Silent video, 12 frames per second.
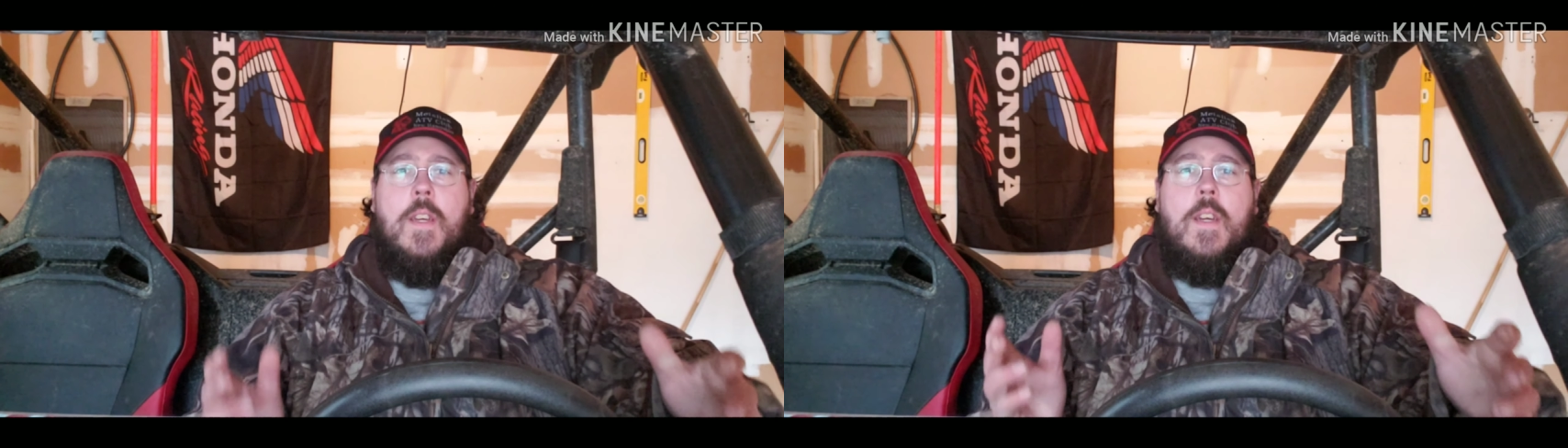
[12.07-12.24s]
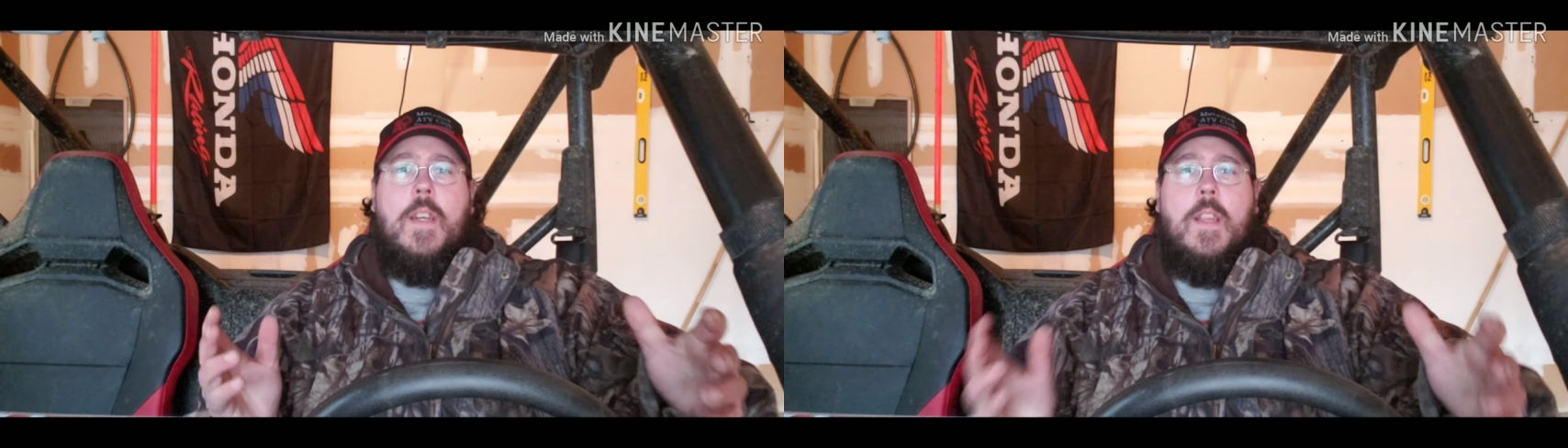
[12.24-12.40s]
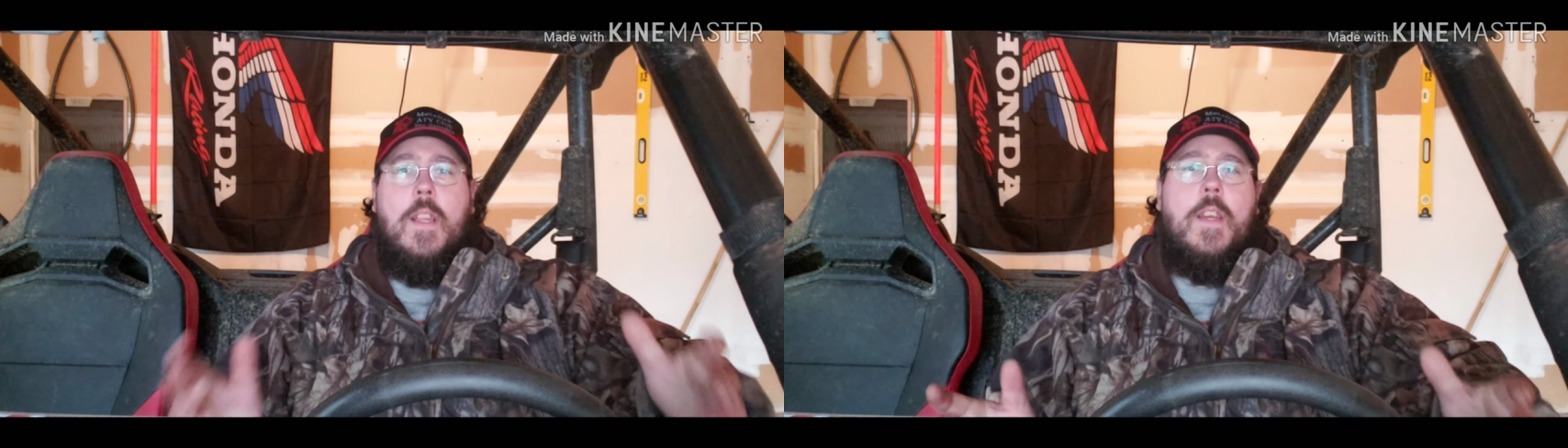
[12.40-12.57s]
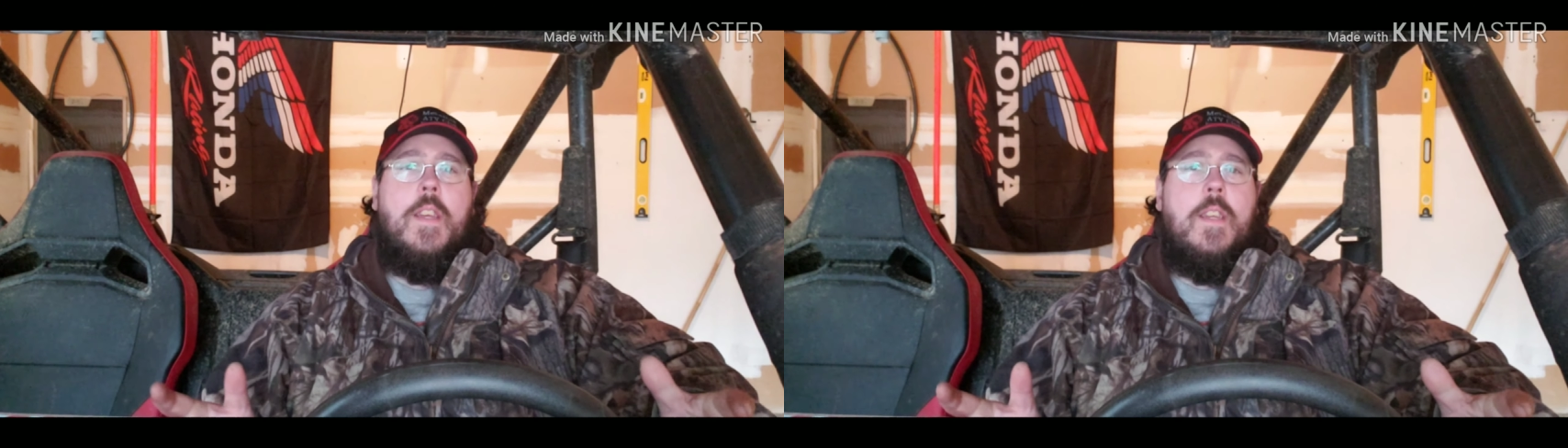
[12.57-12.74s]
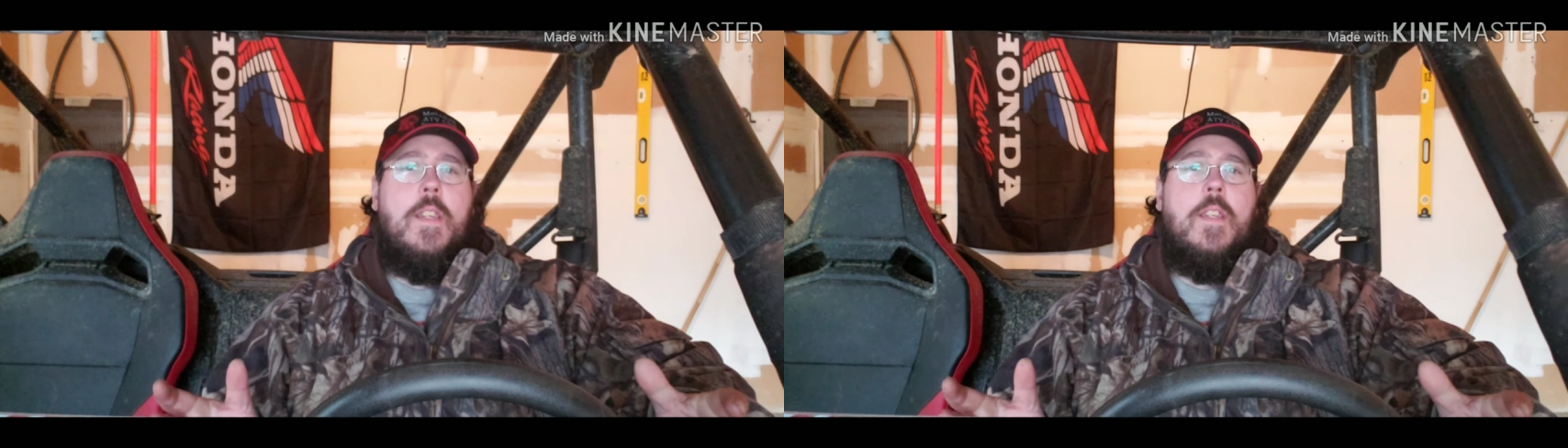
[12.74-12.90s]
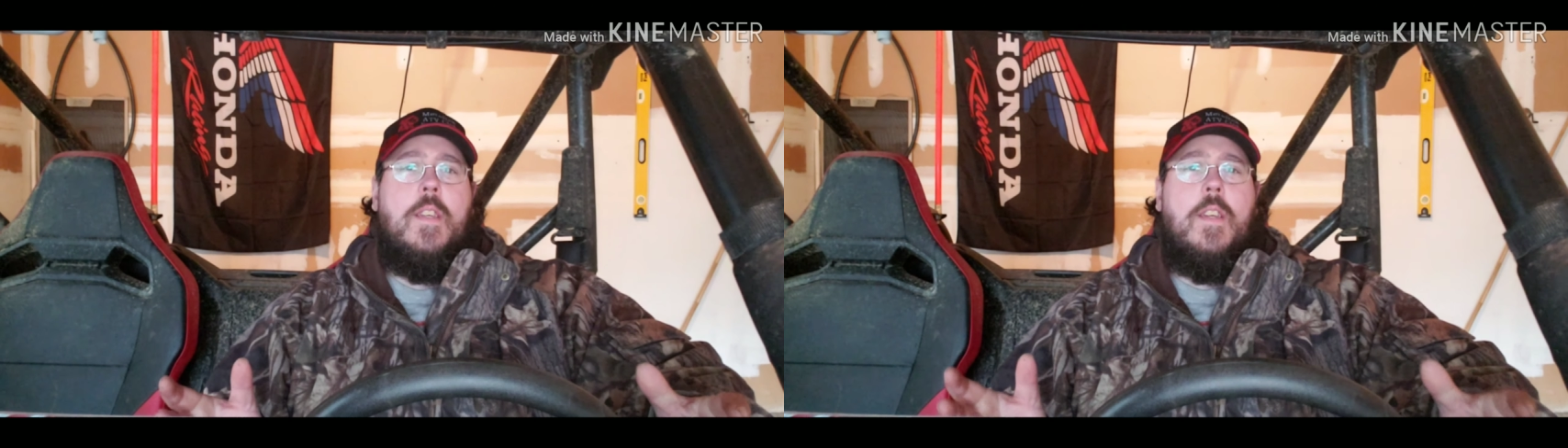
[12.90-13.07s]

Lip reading: I like